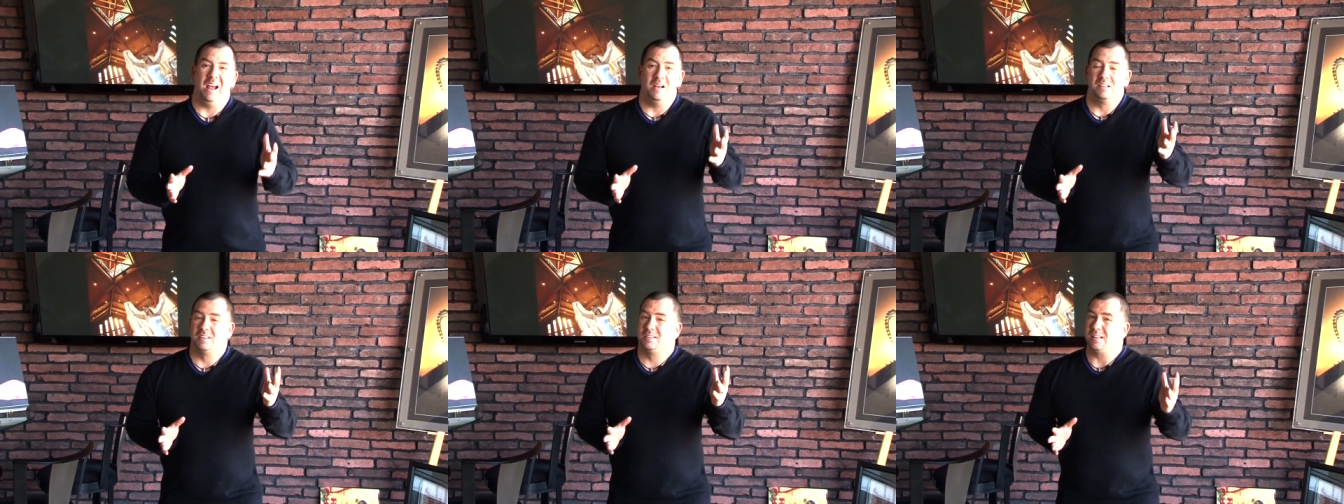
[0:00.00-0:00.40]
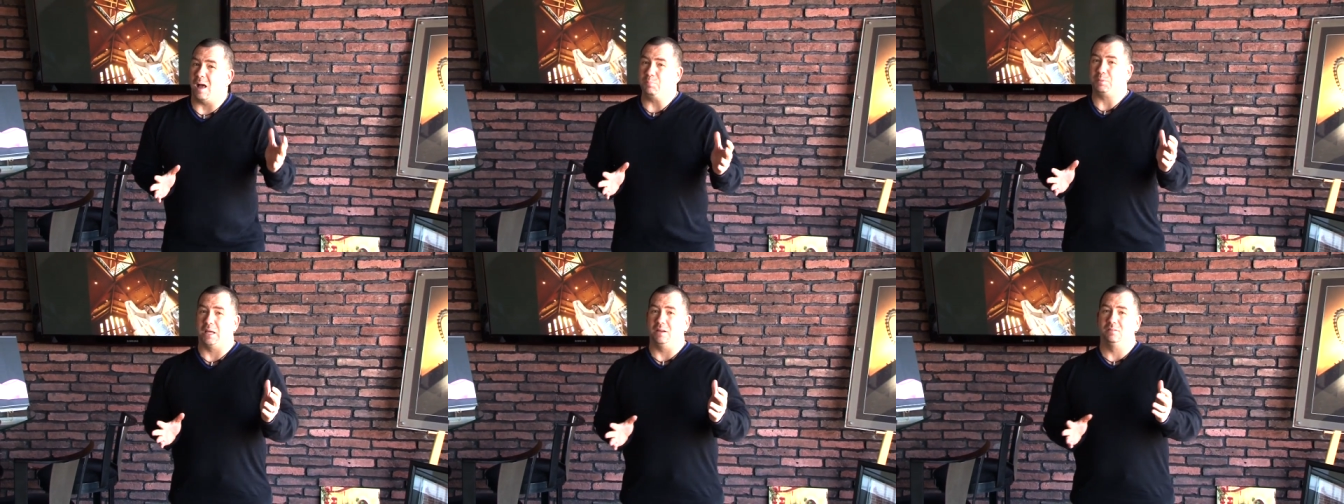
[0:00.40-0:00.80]

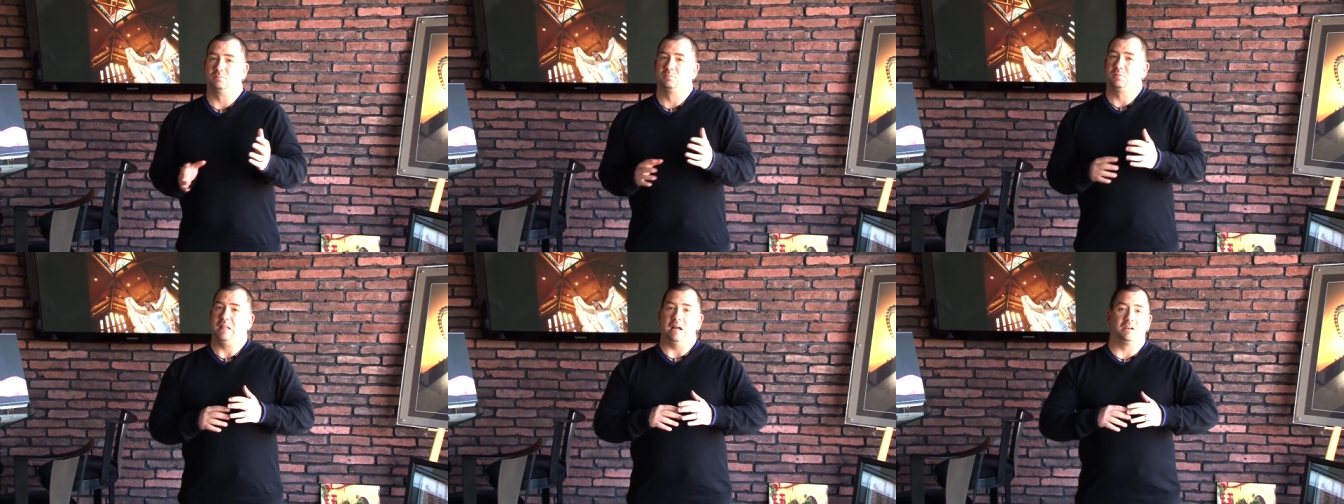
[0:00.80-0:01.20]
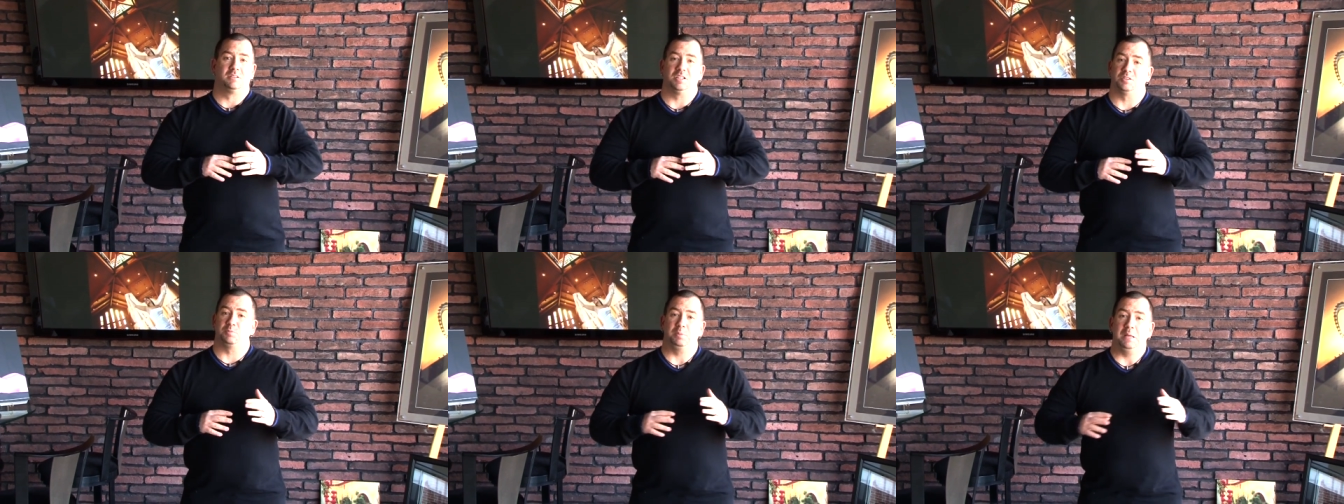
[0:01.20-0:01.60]
Something that
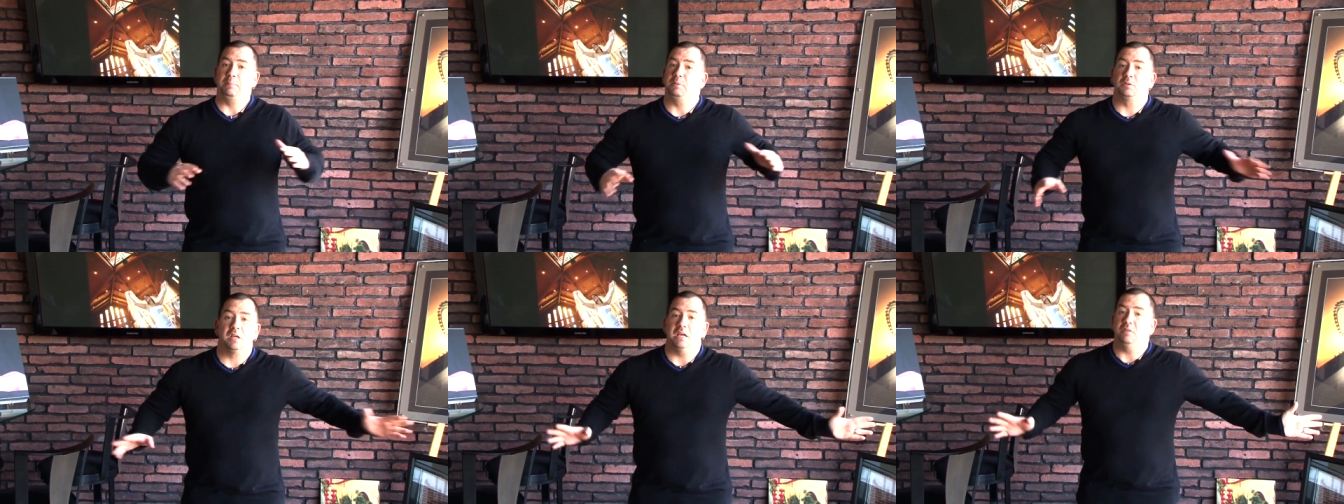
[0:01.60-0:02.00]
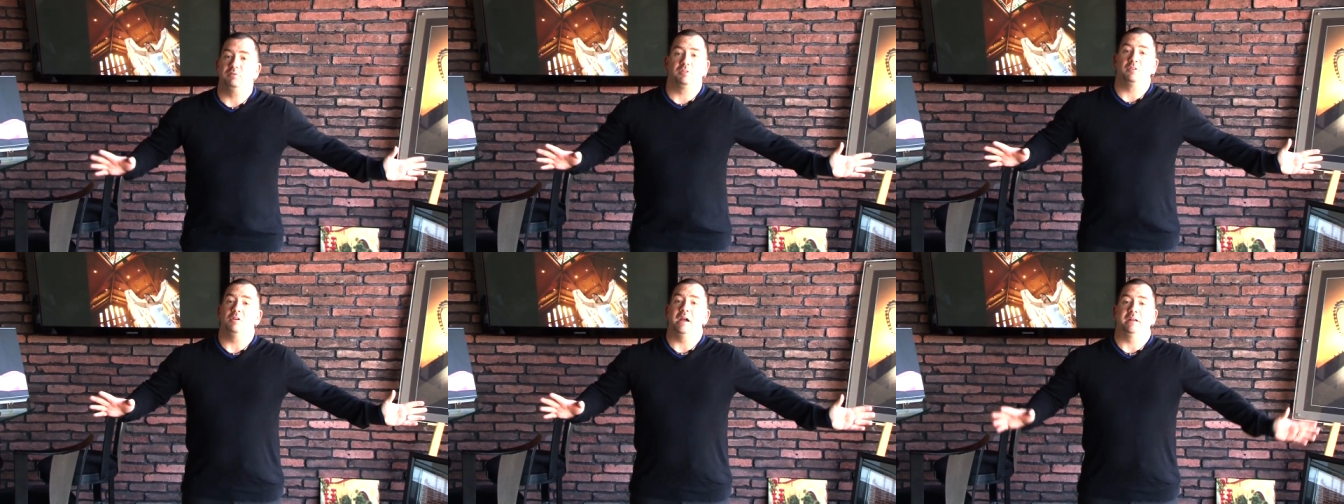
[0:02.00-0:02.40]
just people take
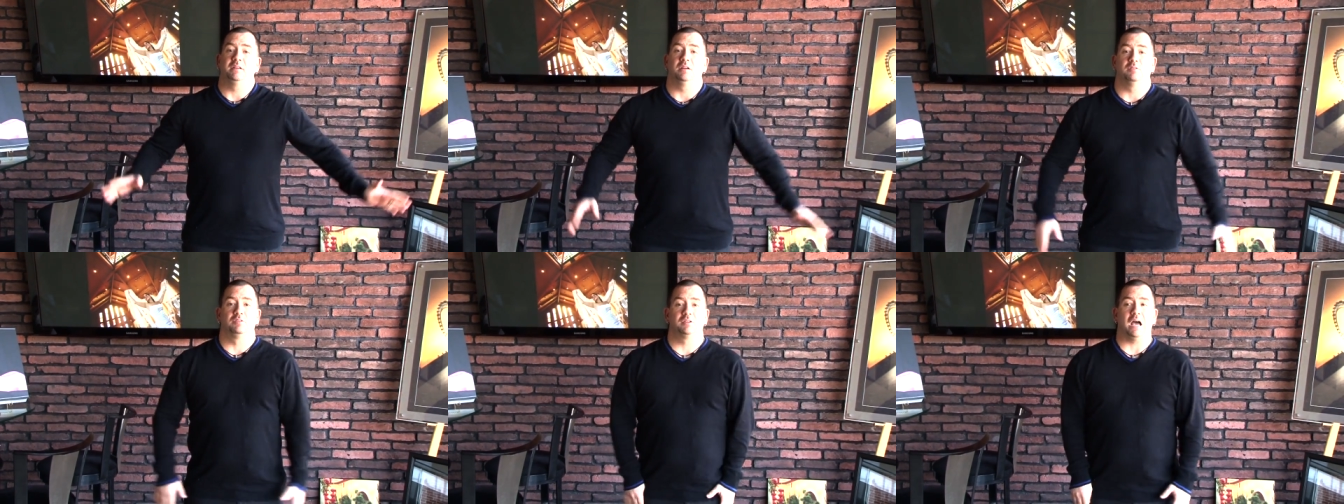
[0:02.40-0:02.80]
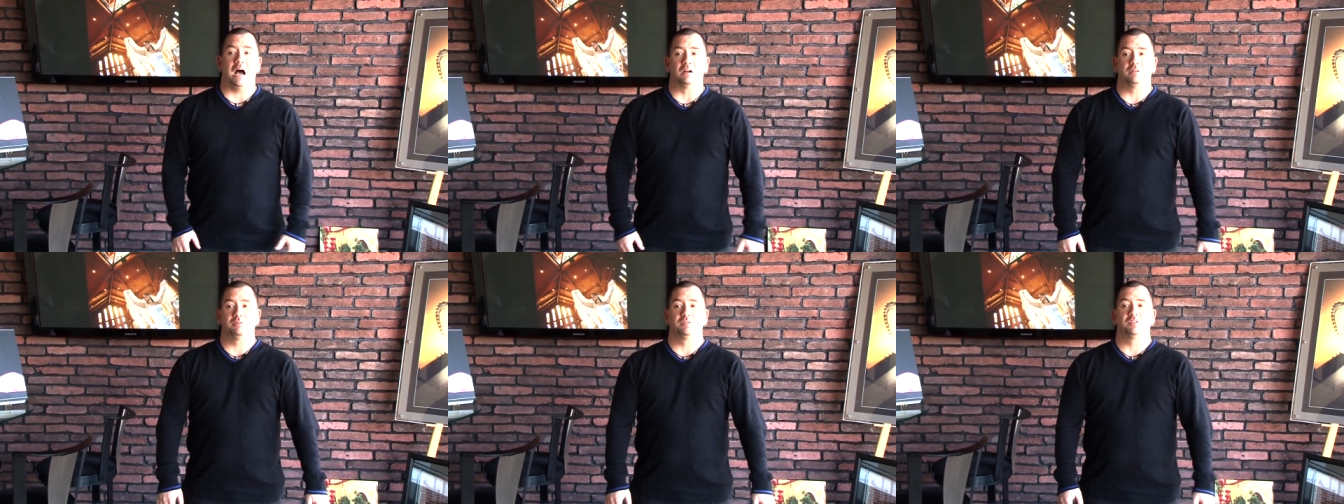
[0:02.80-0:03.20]
for granted,
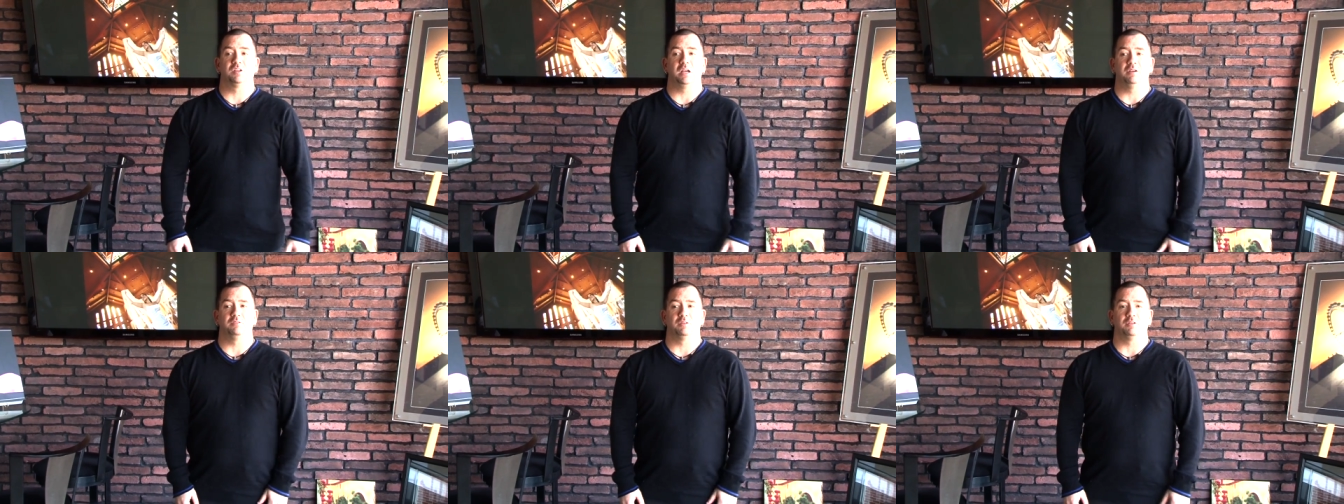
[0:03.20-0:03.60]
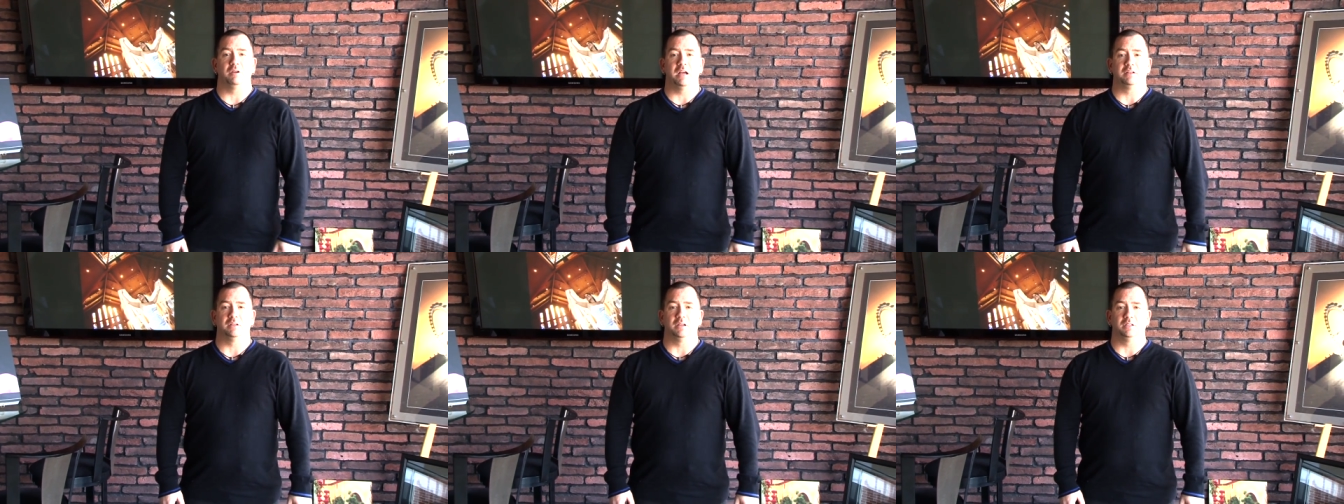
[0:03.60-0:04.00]
photographers take for
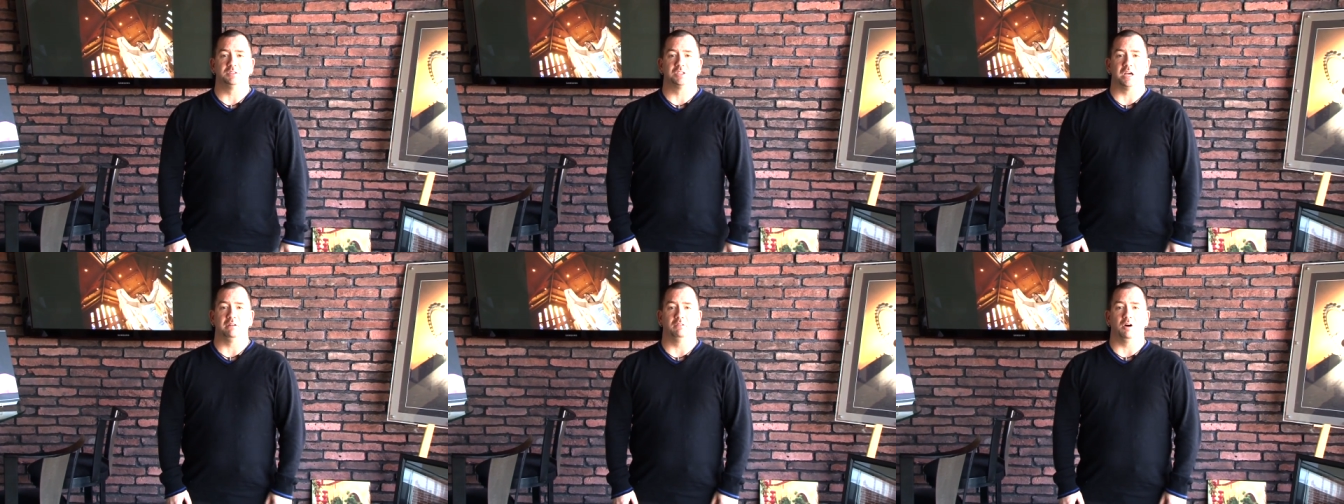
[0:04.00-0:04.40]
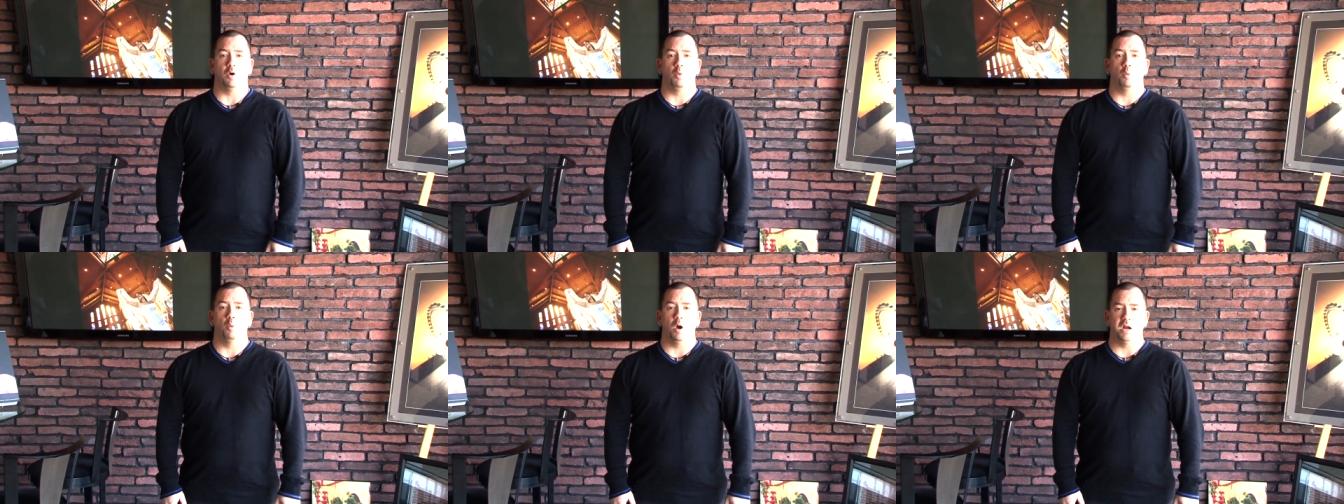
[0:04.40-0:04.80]
granted in general.
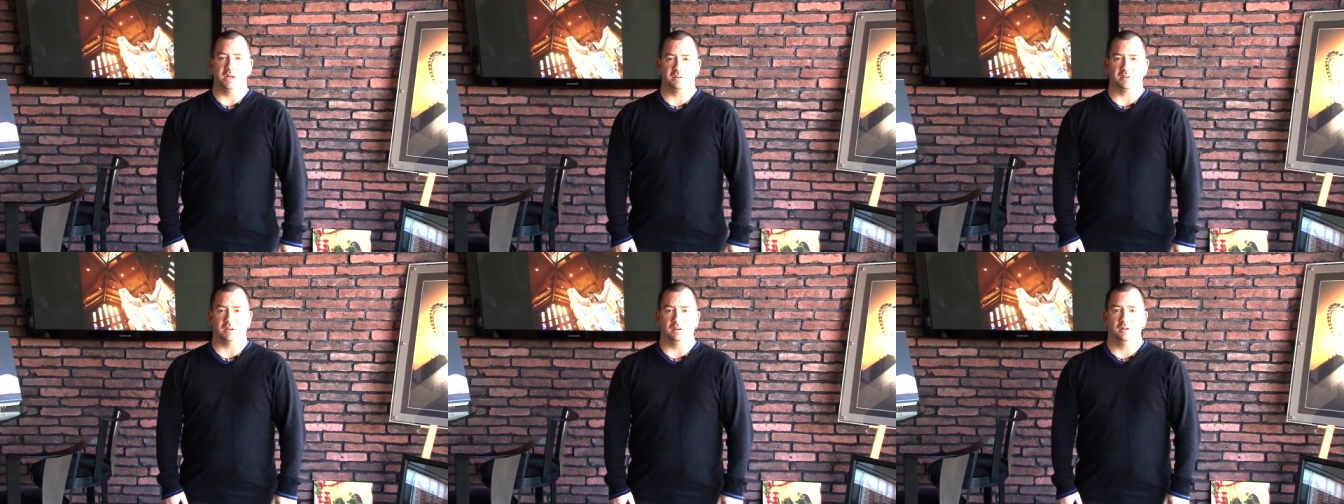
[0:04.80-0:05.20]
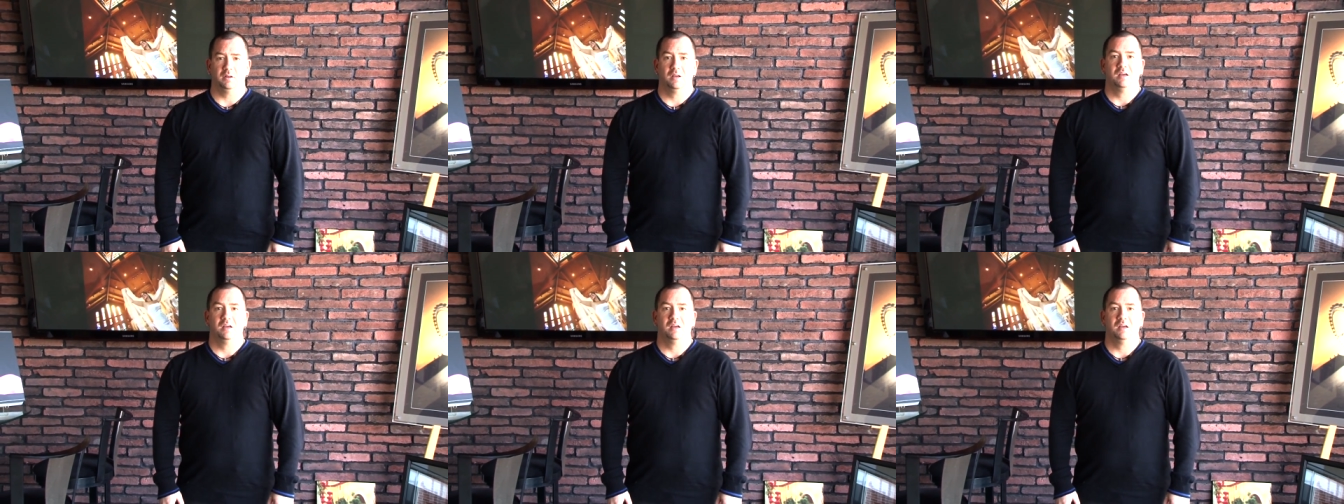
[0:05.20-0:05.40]
What is it?